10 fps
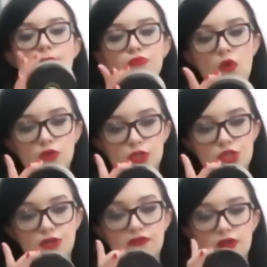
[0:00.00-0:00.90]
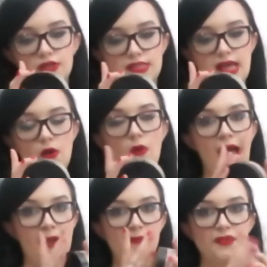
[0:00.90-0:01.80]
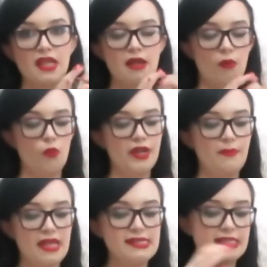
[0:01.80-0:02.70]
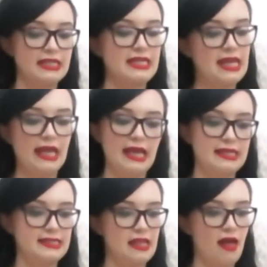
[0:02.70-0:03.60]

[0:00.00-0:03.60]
Bronze Universal, and what it basically is,